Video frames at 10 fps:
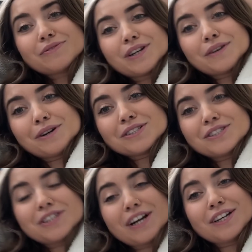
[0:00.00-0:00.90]
we're gonna watch the
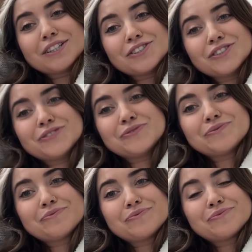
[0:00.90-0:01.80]
challenge and
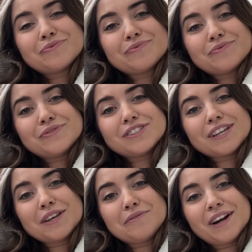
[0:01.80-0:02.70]

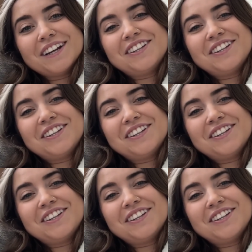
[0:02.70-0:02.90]
celebrate